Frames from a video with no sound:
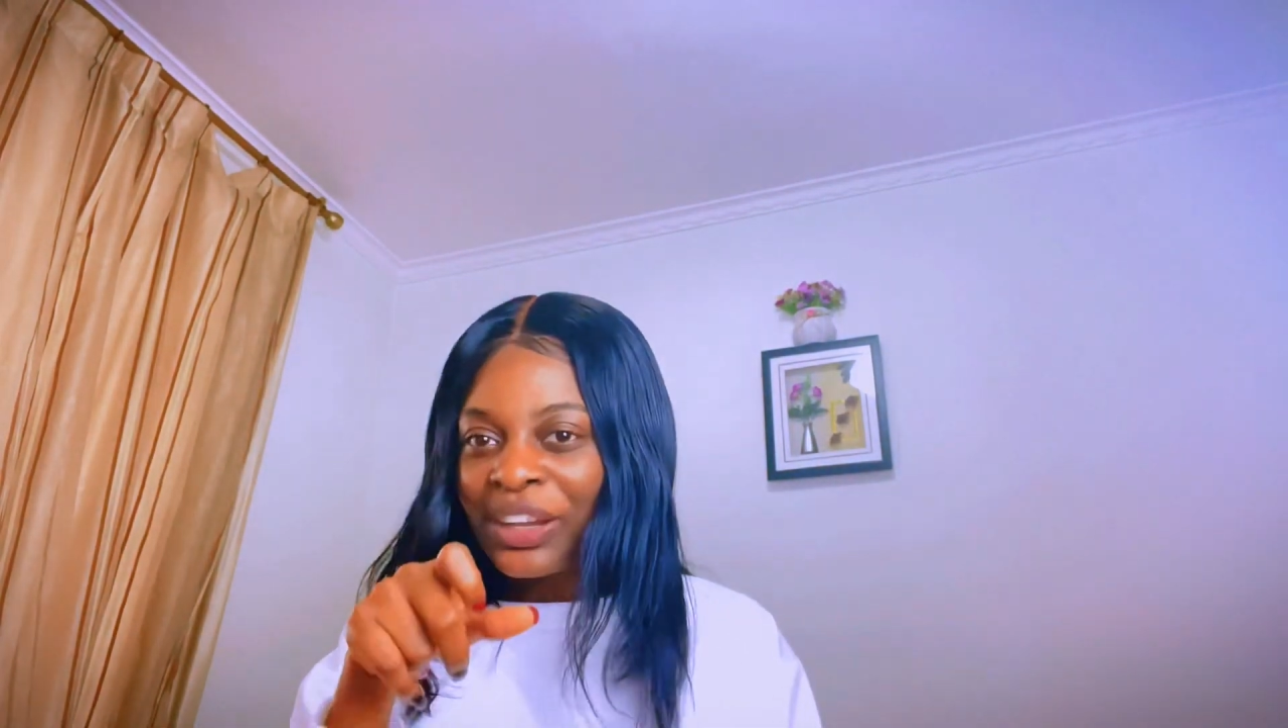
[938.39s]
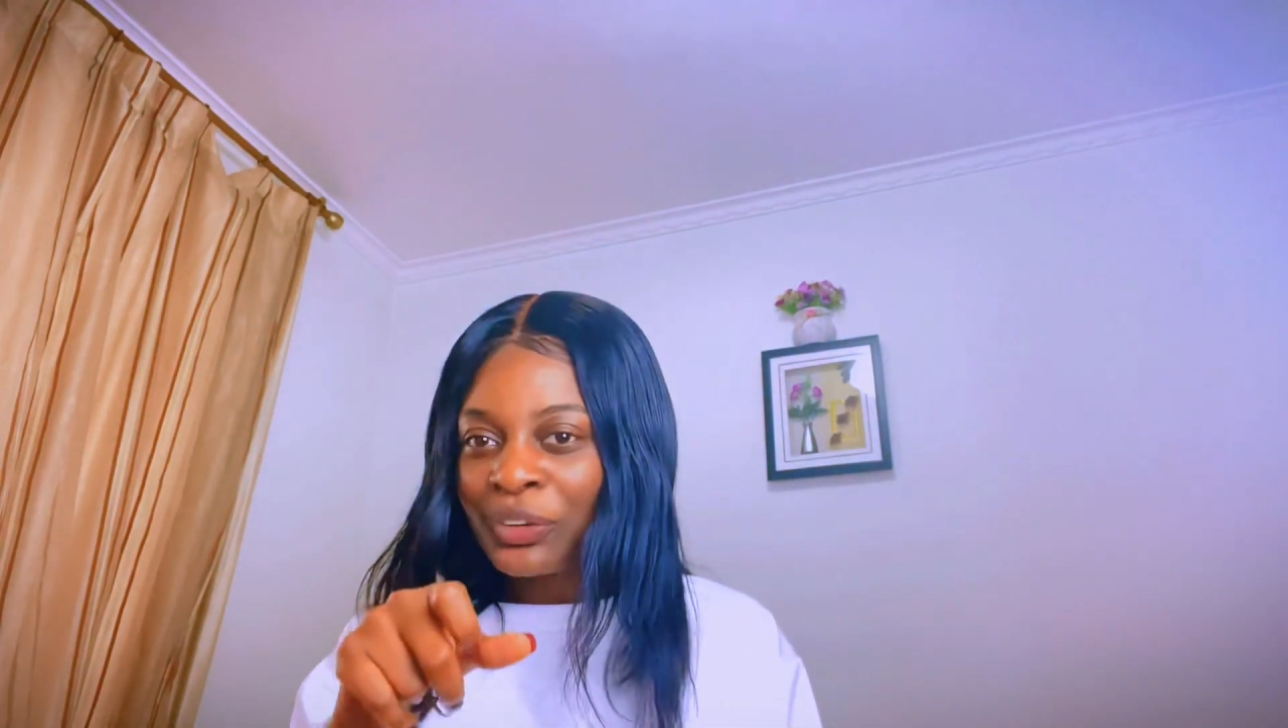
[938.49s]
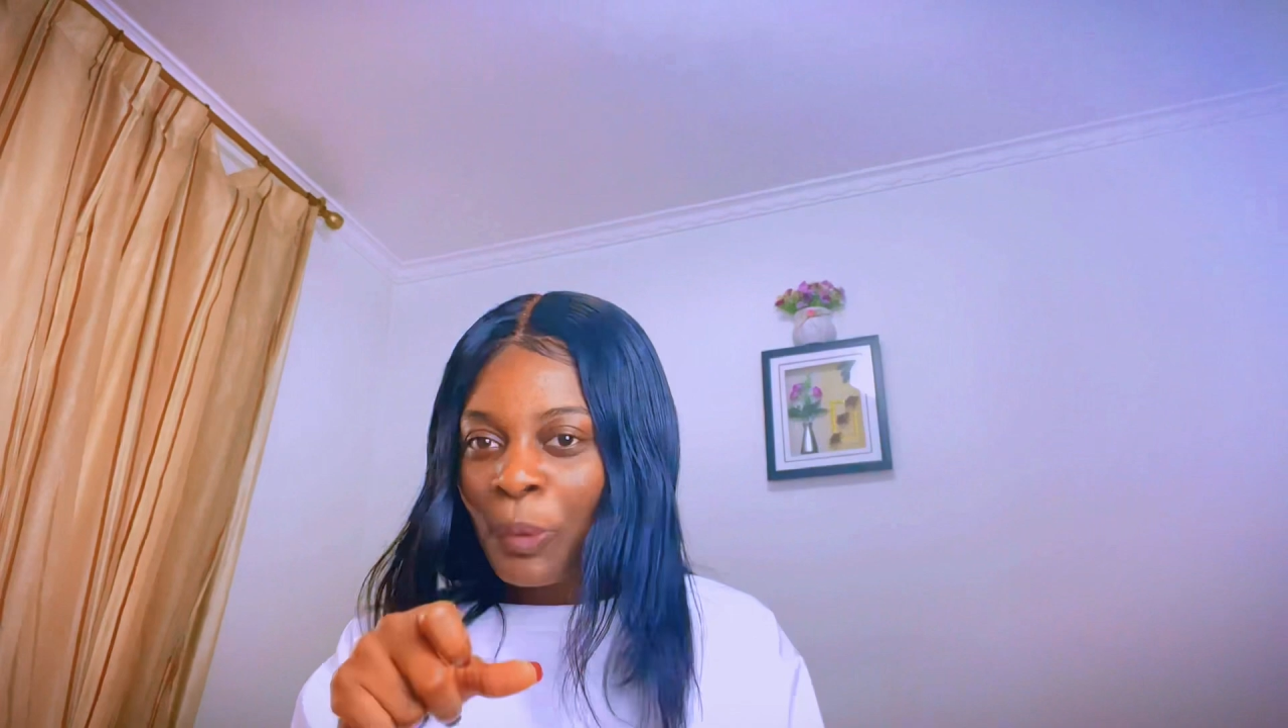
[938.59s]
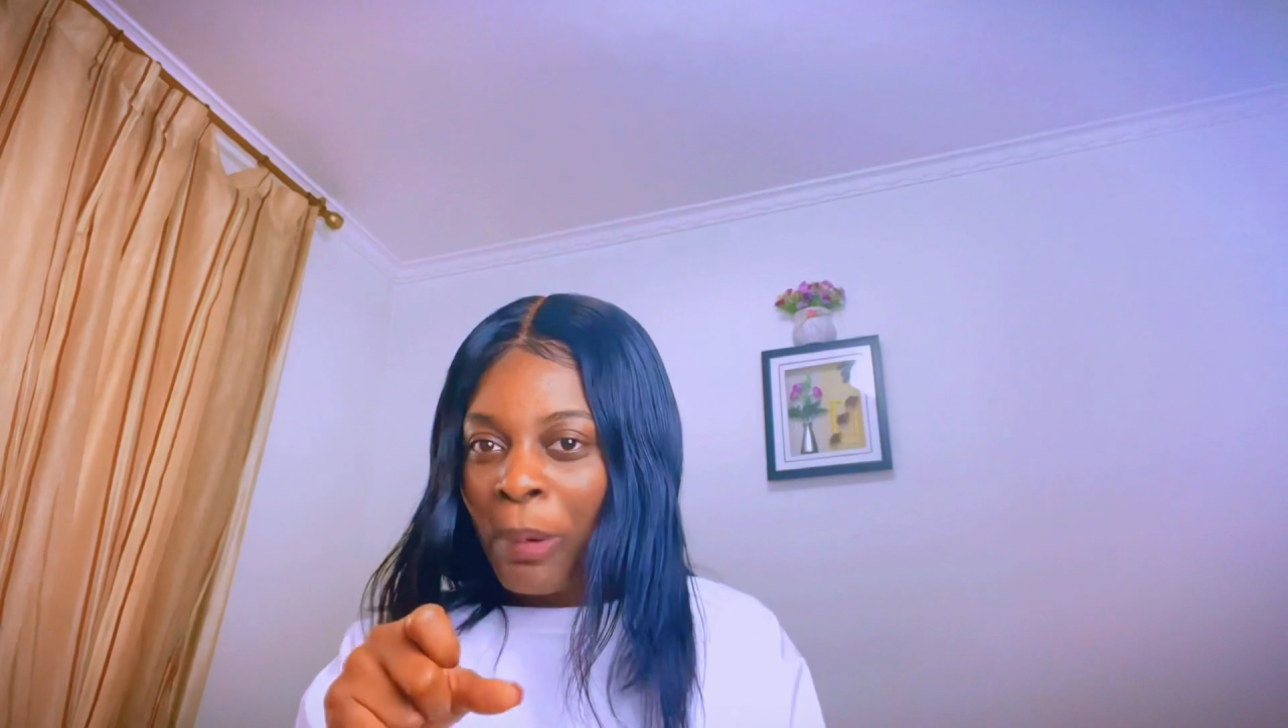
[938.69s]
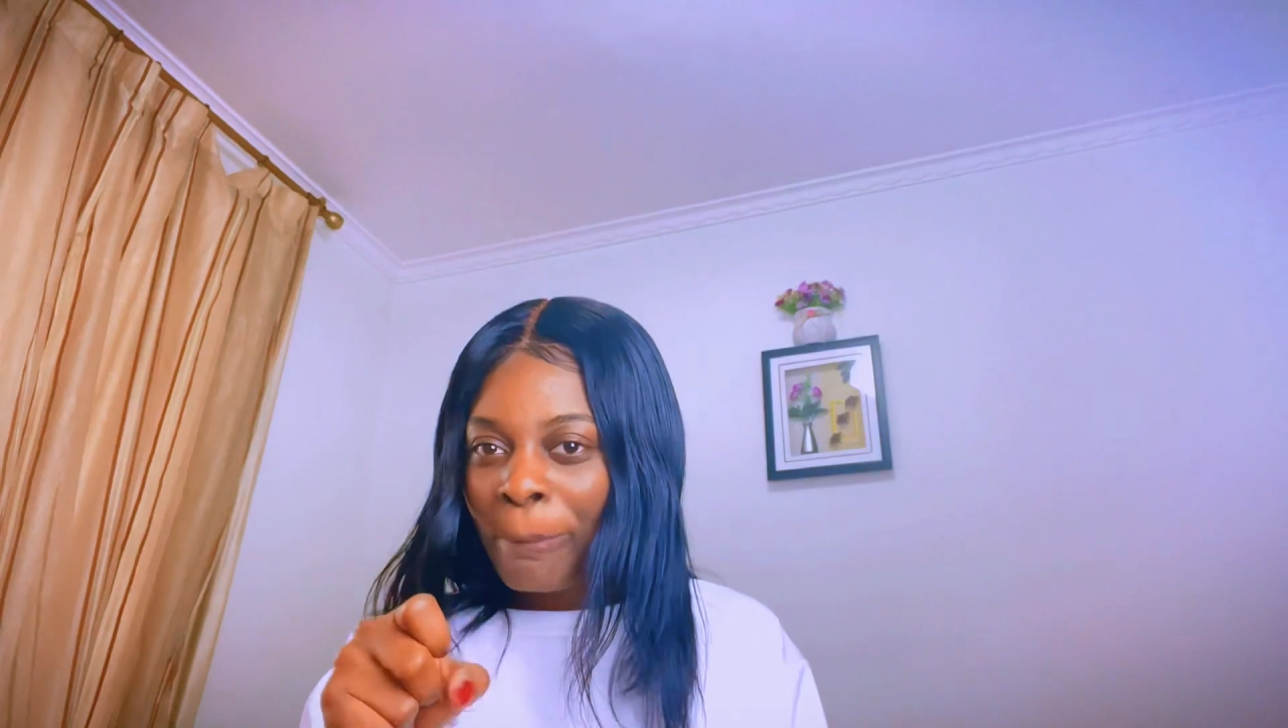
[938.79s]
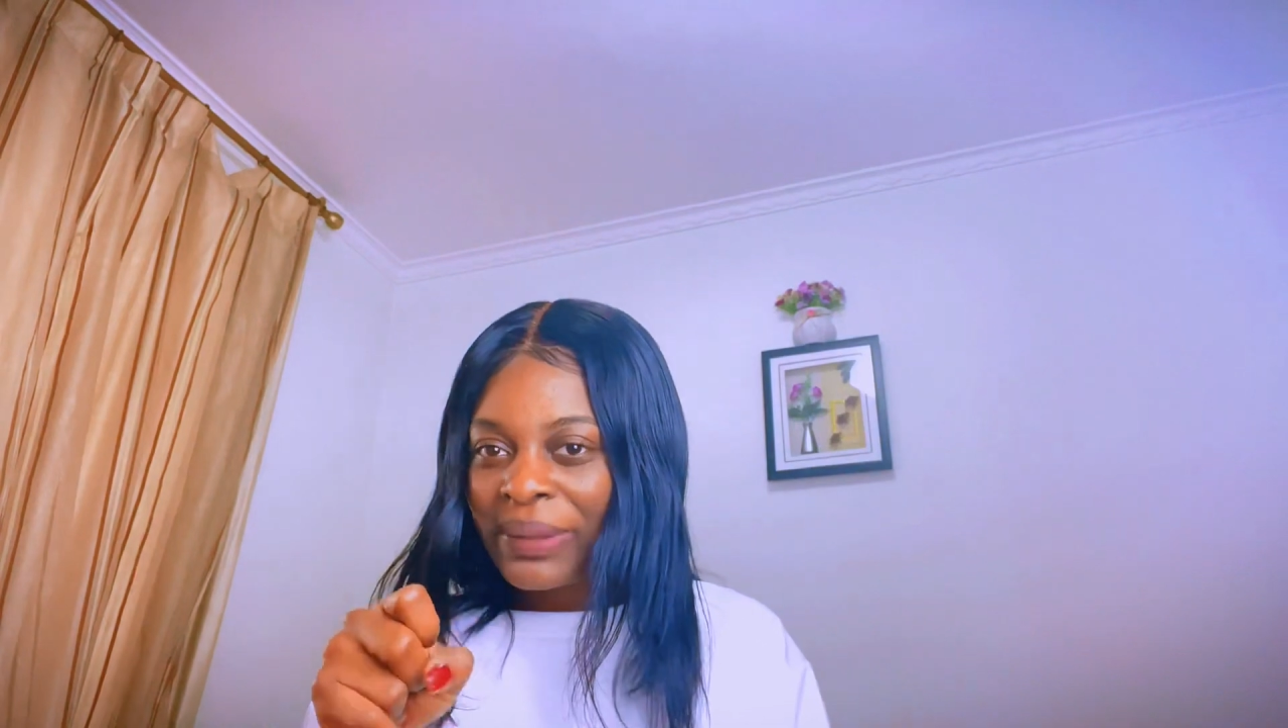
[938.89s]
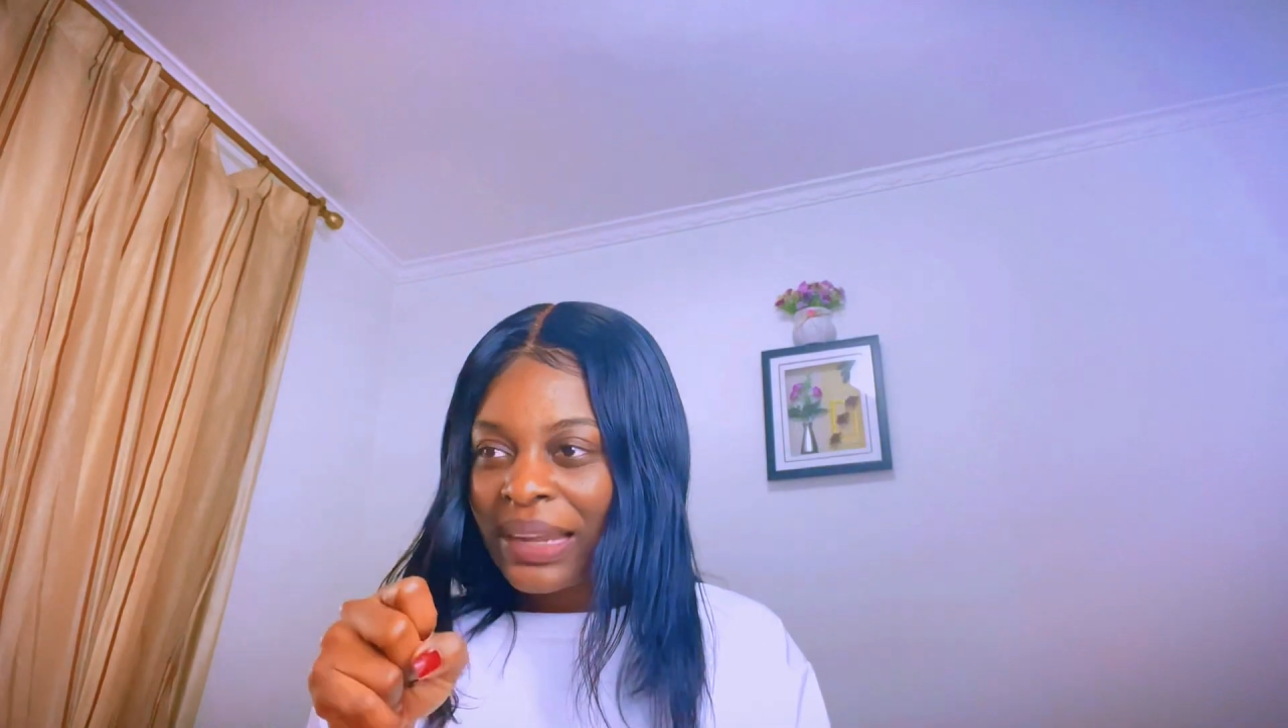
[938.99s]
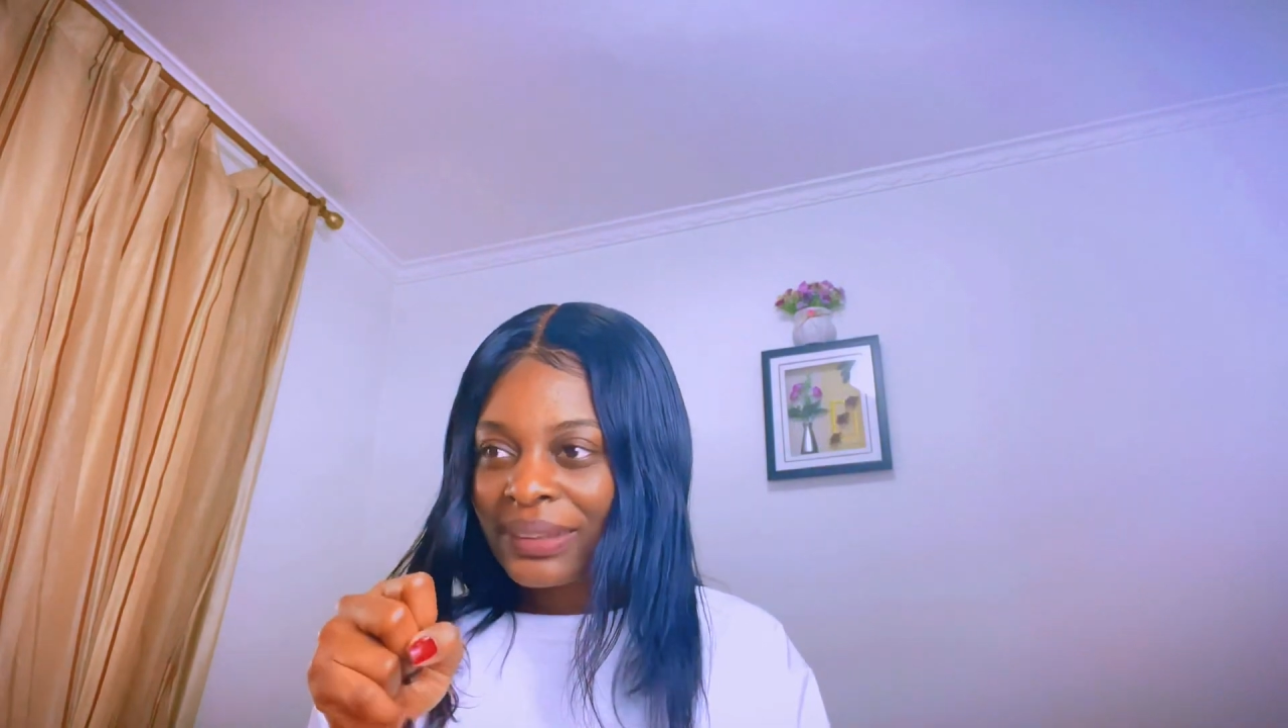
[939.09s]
you know, popping